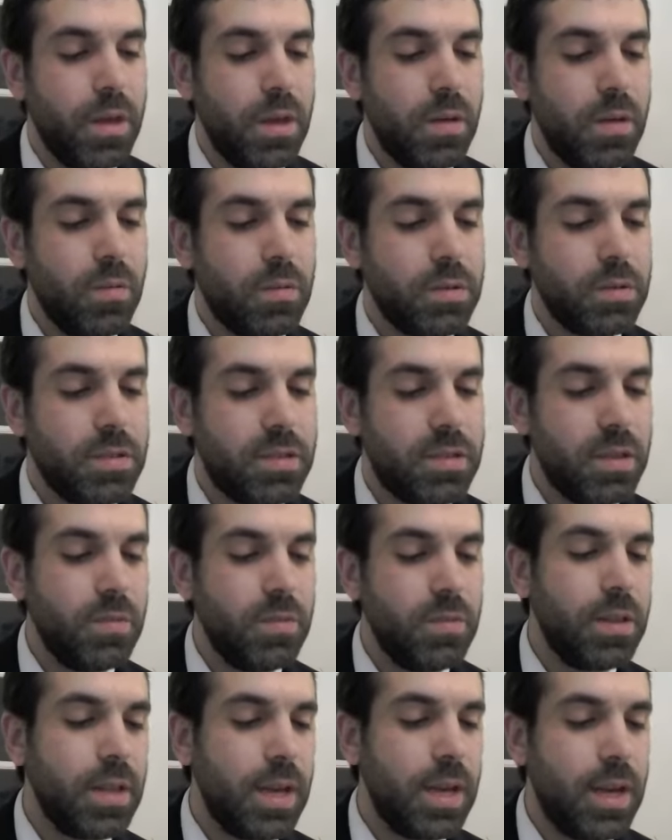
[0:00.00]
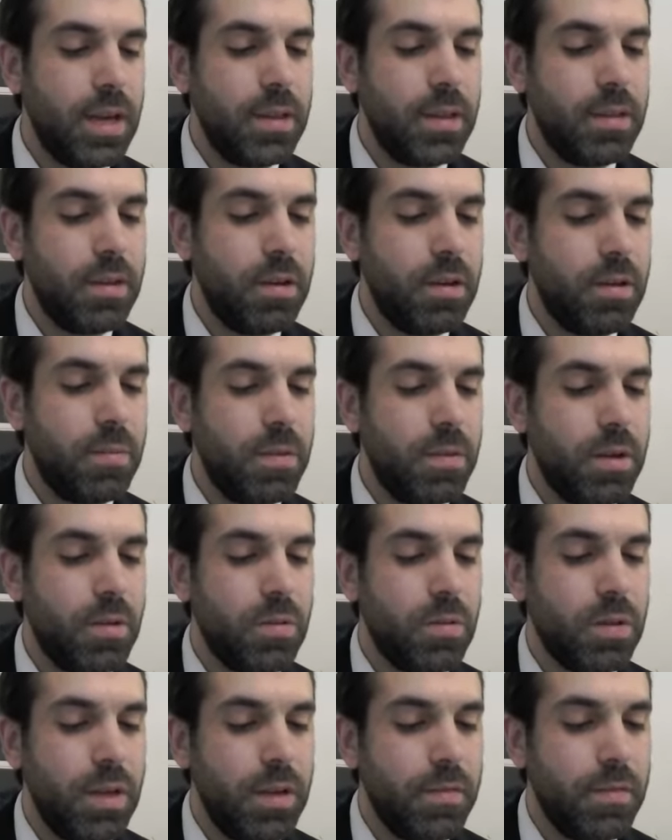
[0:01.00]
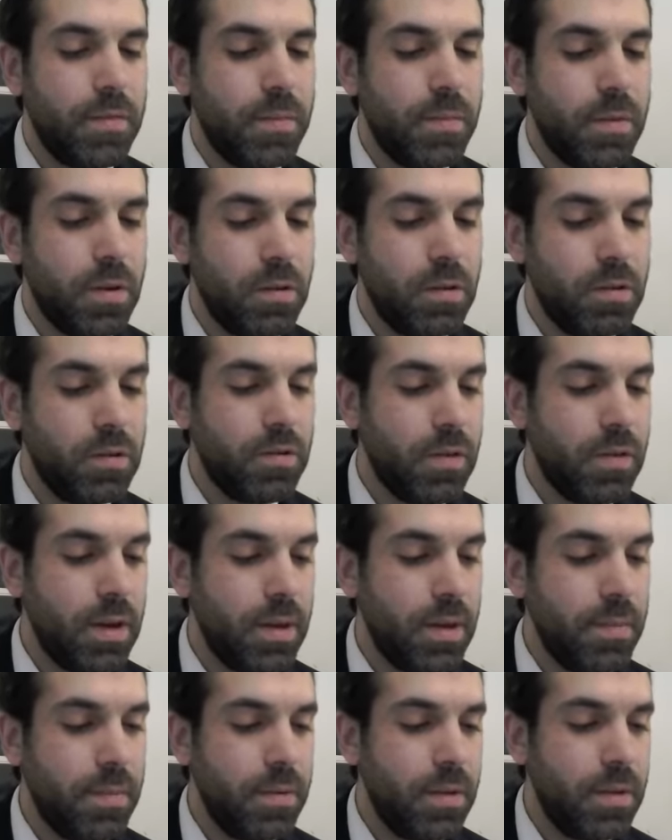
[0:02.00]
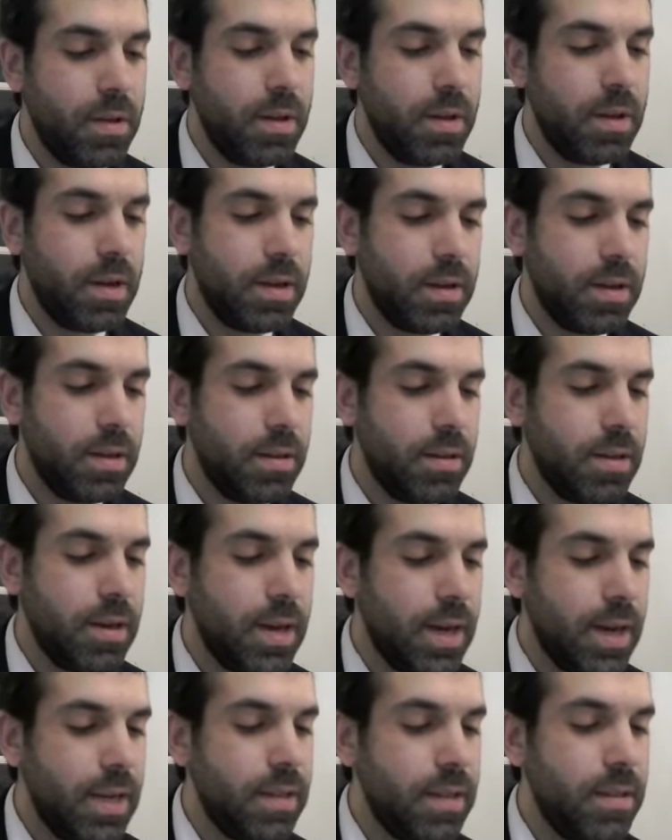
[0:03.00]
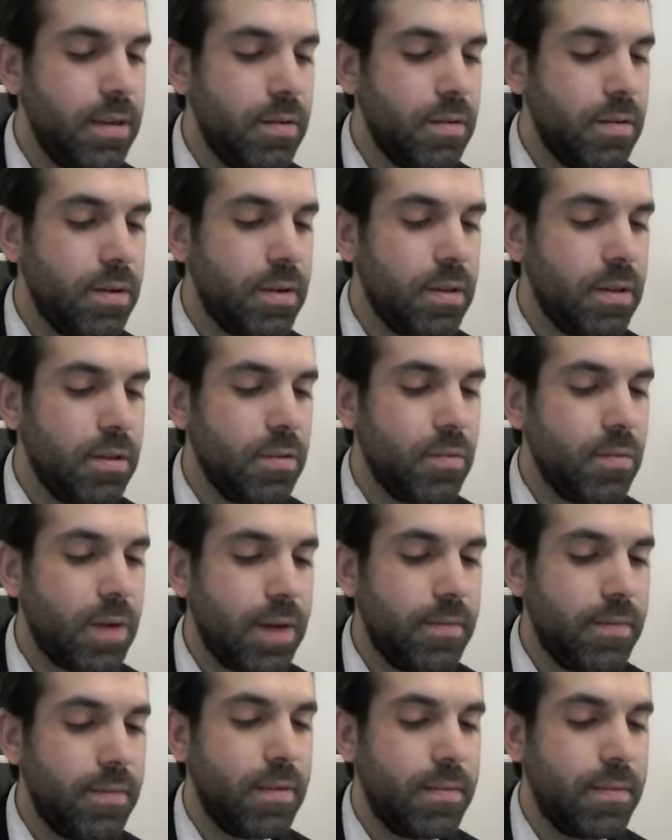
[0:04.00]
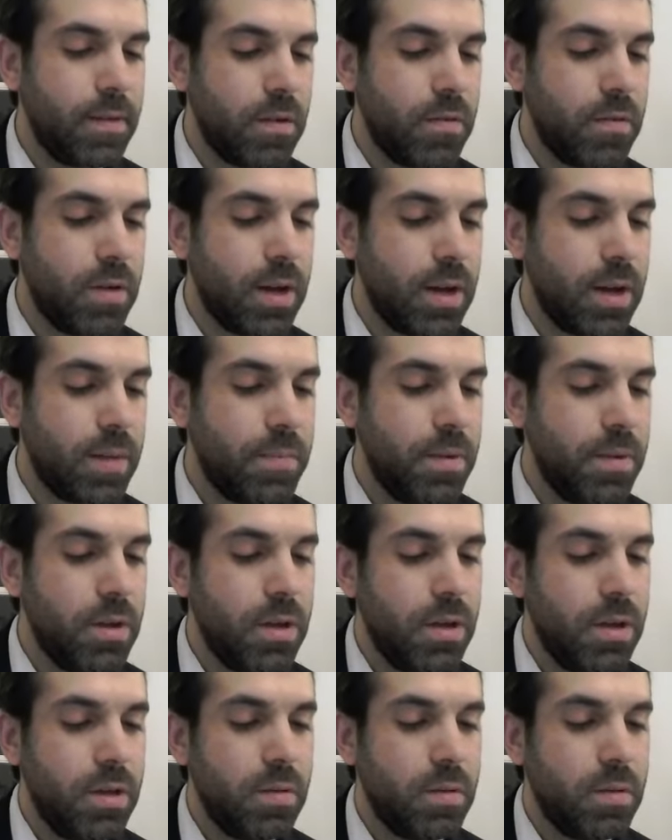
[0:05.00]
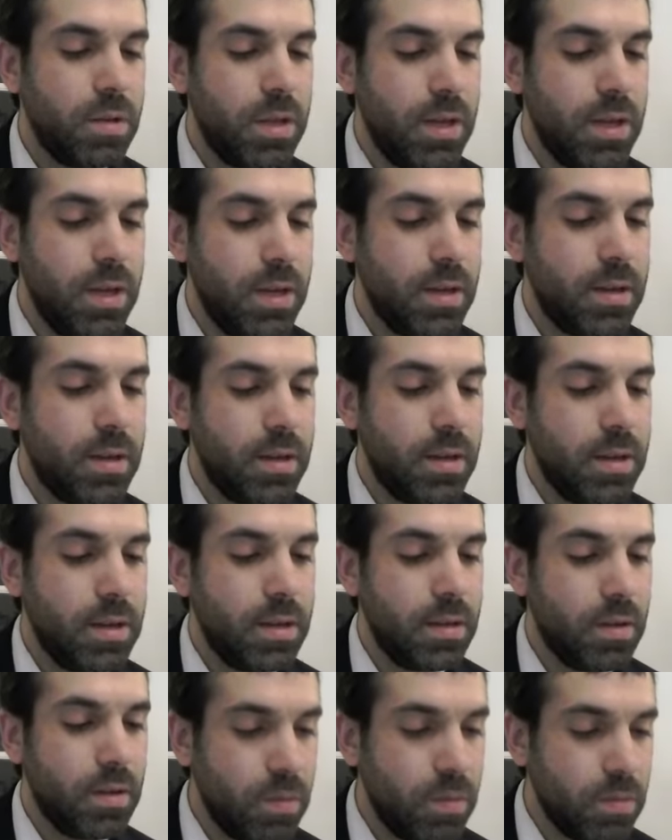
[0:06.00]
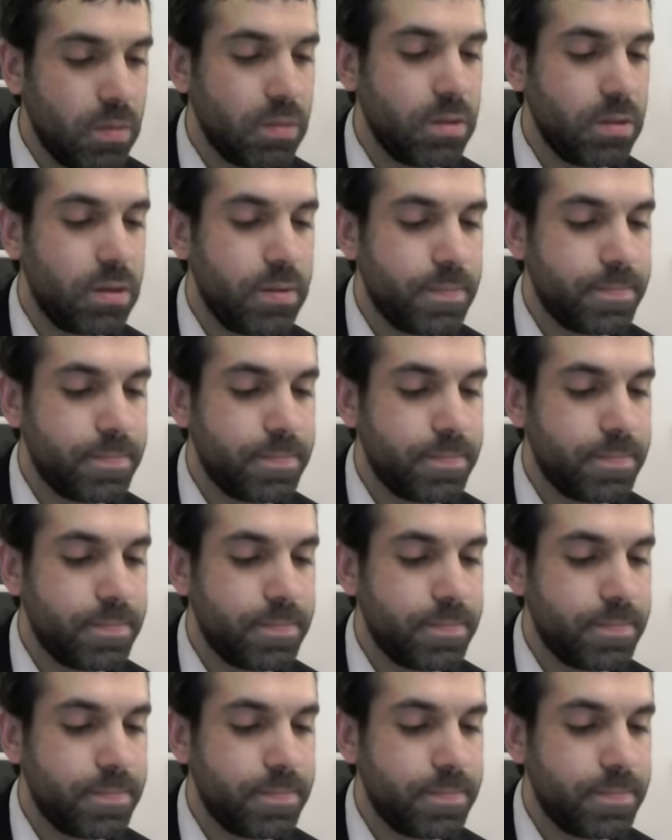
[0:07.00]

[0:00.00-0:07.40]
You will sow in the eighth year, but you will eat from the old crop. Until the ninth year, until the arrival of the crop, you will eat the old.